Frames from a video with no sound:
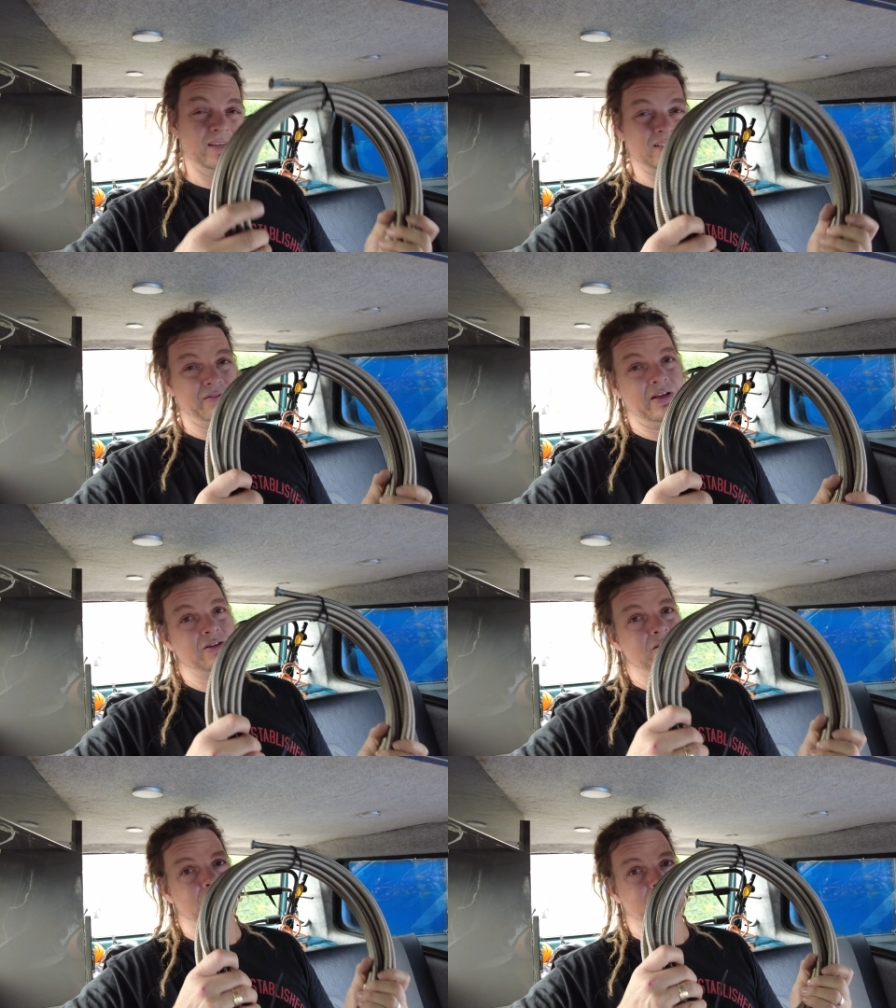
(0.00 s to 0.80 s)

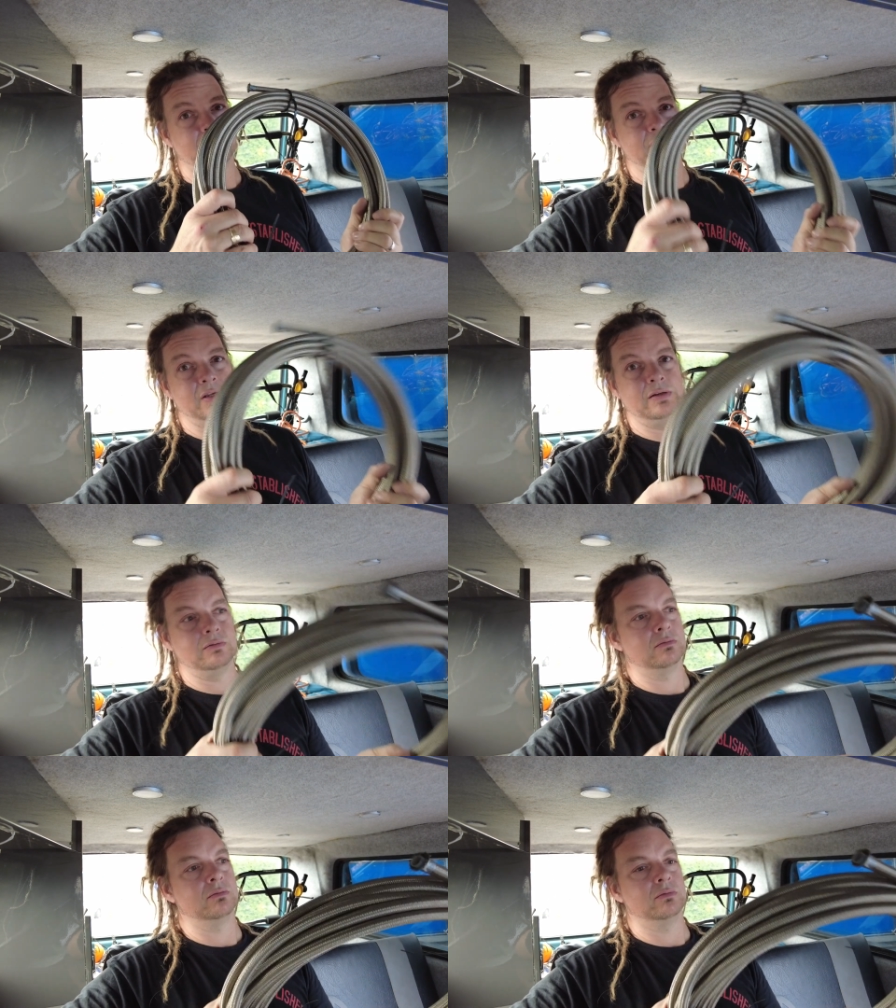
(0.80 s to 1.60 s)
disadvantage of
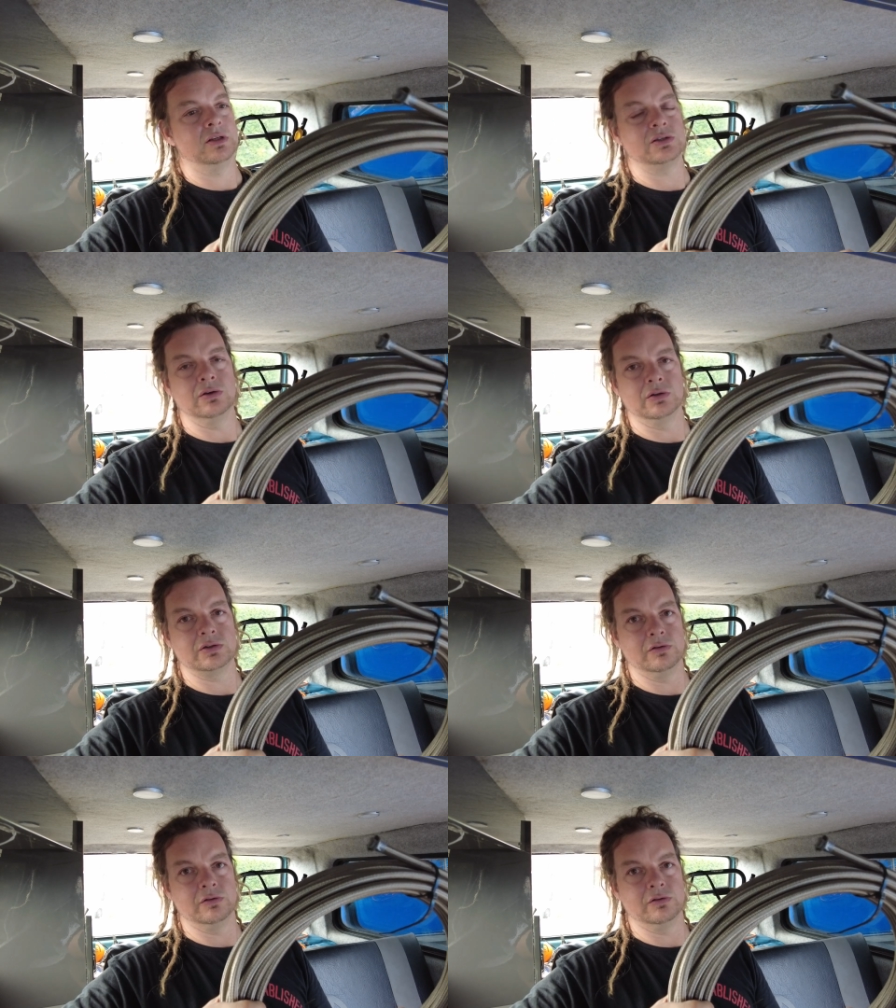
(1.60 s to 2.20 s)
using this sort of